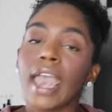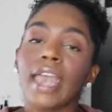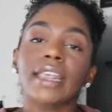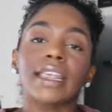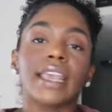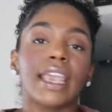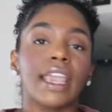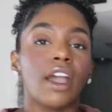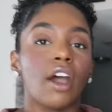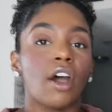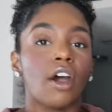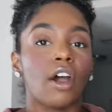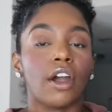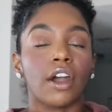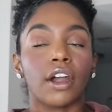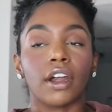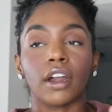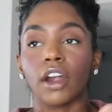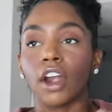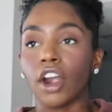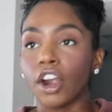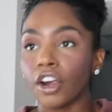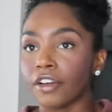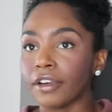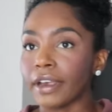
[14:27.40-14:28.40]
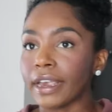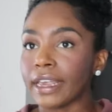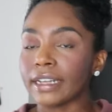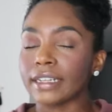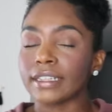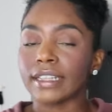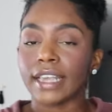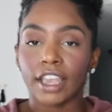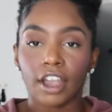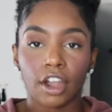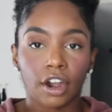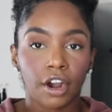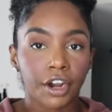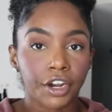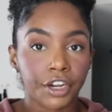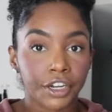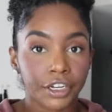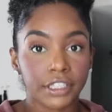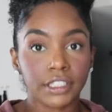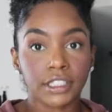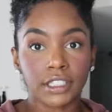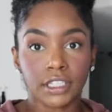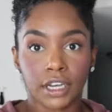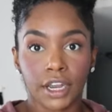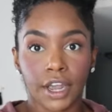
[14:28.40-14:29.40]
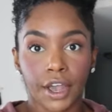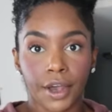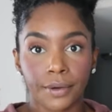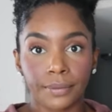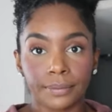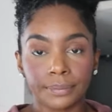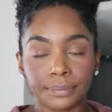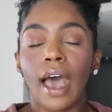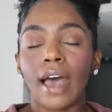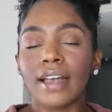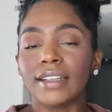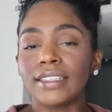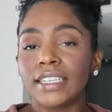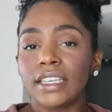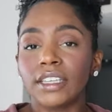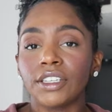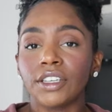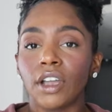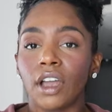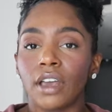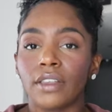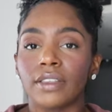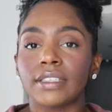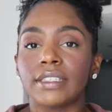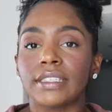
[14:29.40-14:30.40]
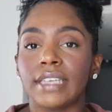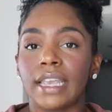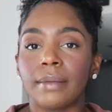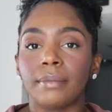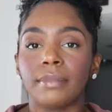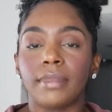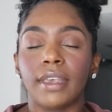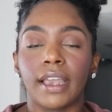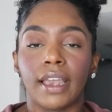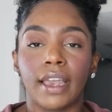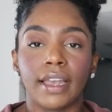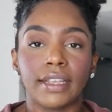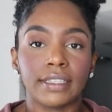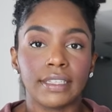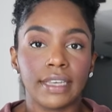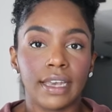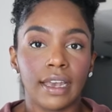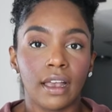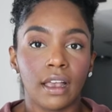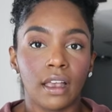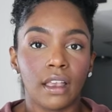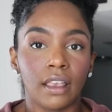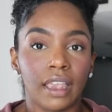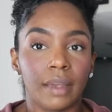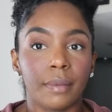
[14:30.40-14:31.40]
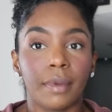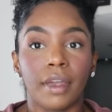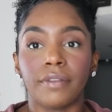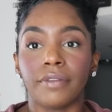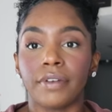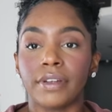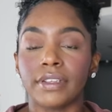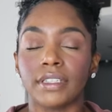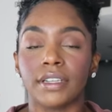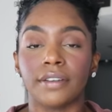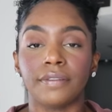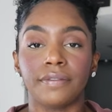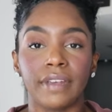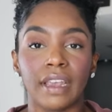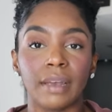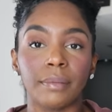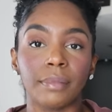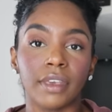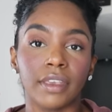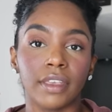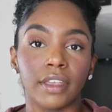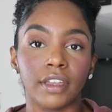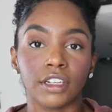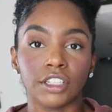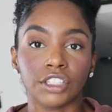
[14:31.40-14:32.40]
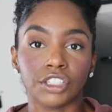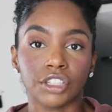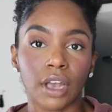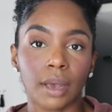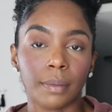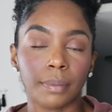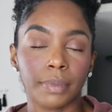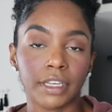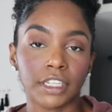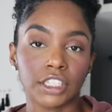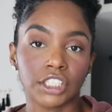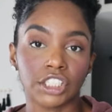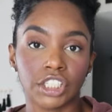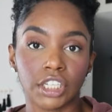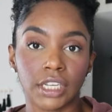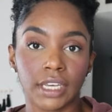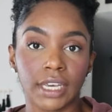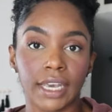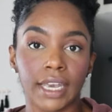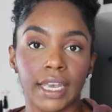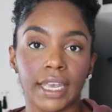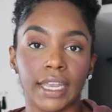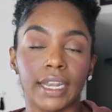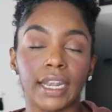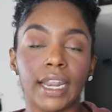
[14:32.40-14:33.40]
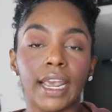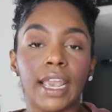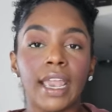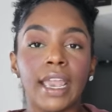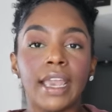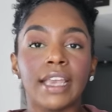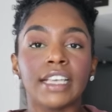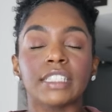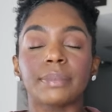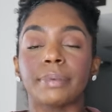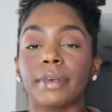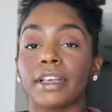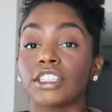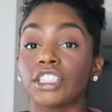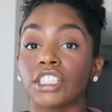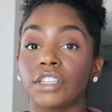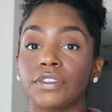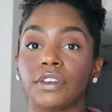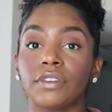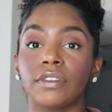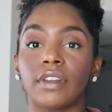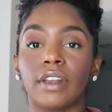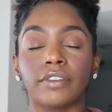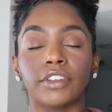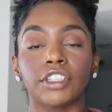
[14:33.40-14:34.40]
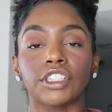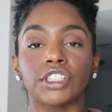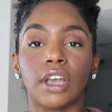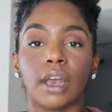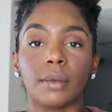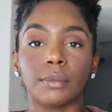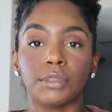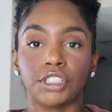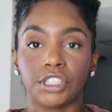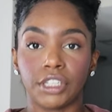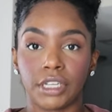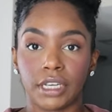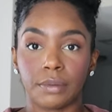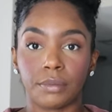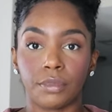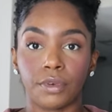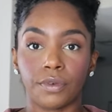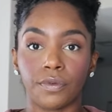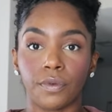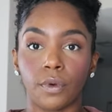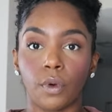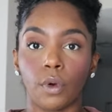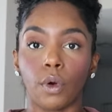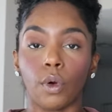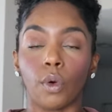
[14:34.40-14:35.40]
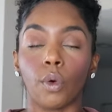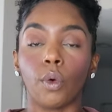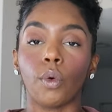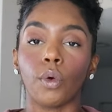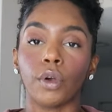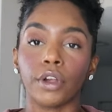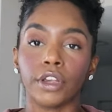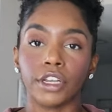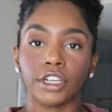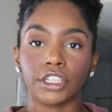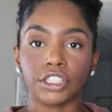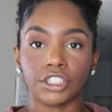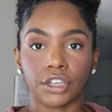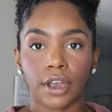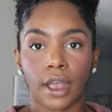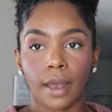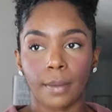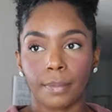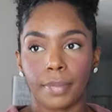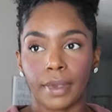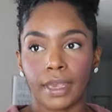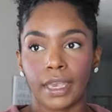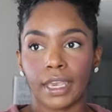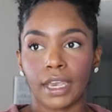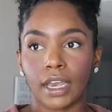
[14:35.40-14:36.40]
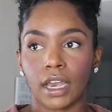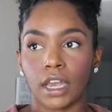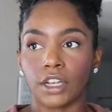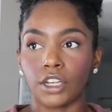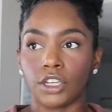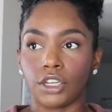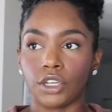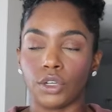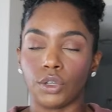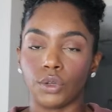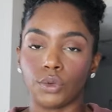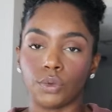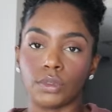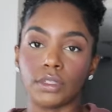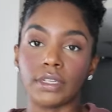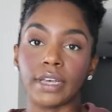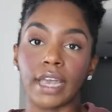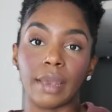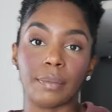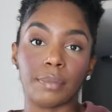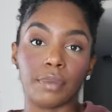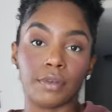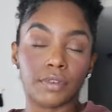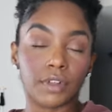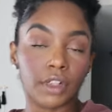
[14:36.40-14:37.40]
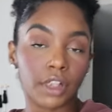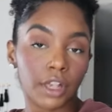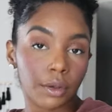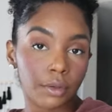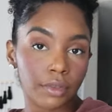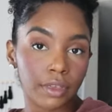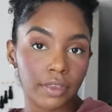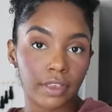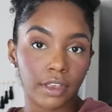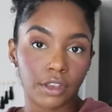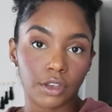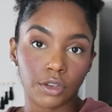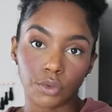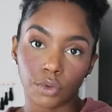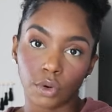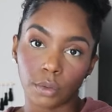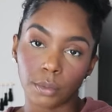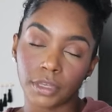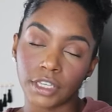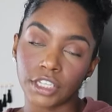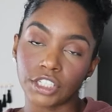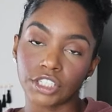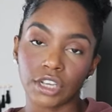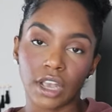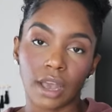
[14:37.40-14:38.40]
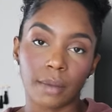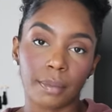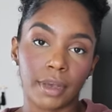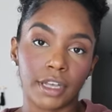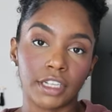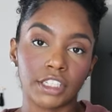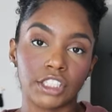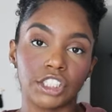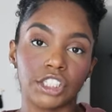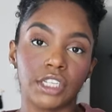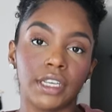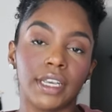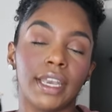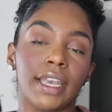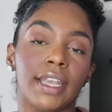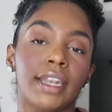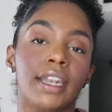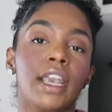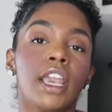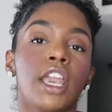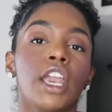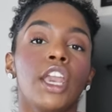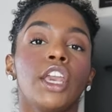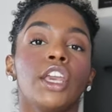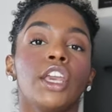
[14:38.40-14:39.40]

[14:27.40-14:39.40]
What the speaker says: They are current, they are good to go. I'll tell y'all the same thing I tell like my friends and family that are shopping SHEIN, especially if you've never shopped SHEIN before or you're shopping a new type of clothing than you normally shop on SHEIN.